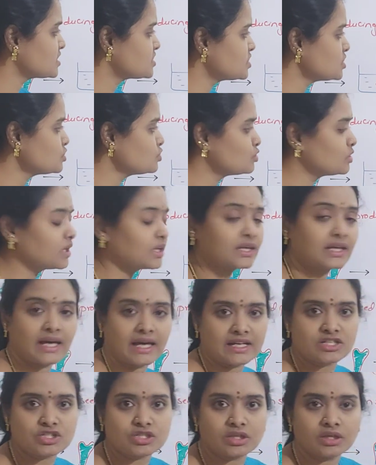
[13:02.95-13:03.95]
to the
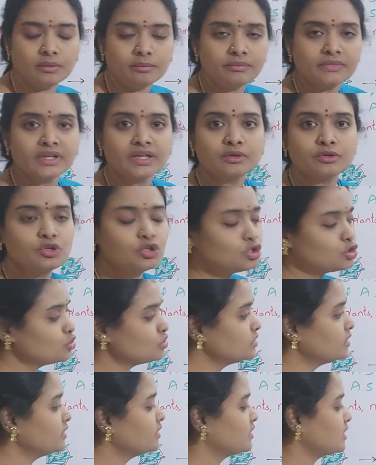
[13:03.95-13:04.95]
calcium, due to the
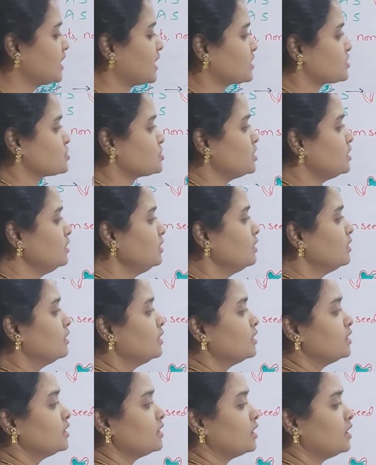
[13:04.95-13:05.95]
reaction,
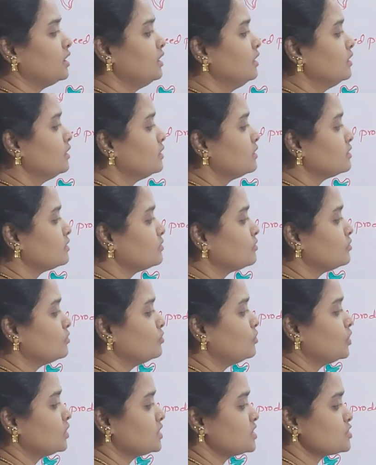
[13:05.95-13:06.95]
here what
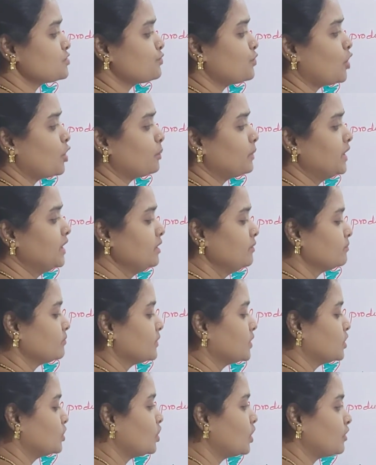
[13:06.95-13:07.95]
is forming? You
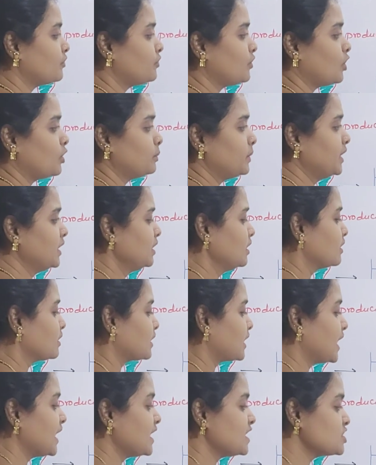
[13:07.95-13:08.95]
are forming
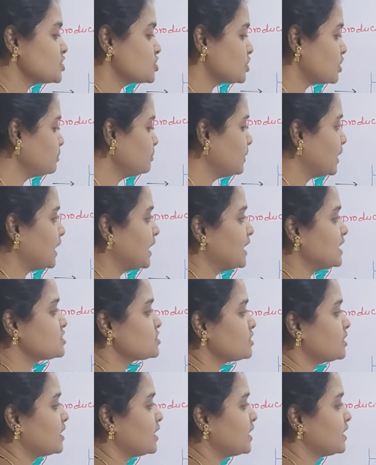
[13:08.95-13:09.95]
calcium
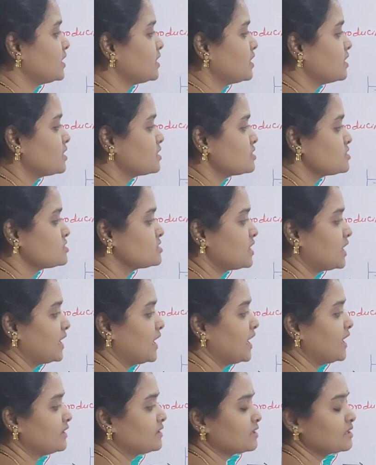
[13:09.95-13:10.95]
alginate
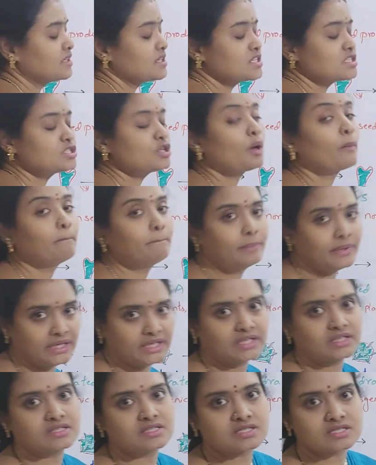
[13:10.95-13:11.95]
gelatinous
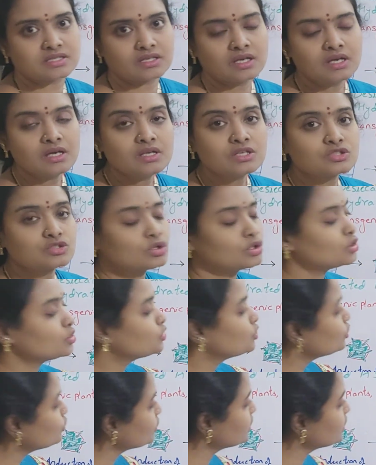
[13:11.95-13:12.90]
beads. So, during